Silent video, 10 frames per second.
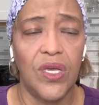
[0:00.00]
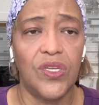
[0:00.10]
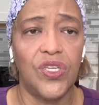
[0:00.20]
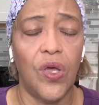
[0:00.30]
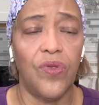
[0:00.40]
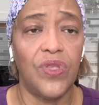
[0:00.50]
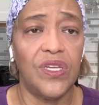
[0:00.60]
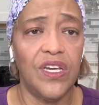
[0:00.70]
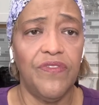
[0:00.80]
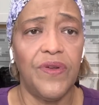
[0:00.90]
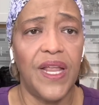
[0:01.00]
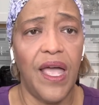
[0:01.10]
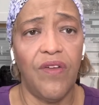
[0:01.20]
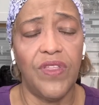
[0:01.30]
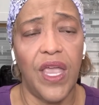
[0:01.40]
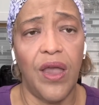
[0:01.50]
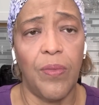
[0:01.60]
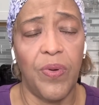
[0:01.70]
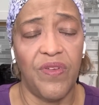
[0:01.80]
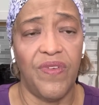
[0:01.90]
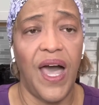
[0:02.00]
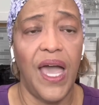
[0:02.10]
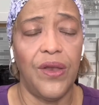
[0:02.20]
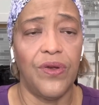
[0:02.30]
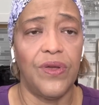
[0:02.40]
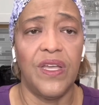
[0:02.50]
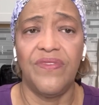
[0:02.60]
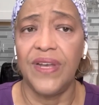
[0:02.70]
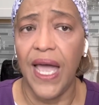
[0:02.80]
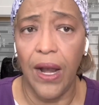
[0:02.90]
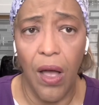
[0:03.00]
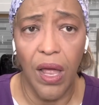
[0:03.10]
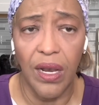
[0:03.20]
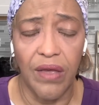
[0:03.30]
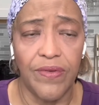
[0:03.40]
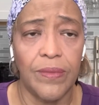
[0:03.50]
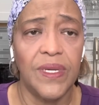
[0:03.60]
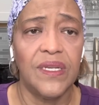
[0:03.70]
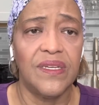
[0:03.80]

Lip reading: So the different healthcare provider, if not all of them,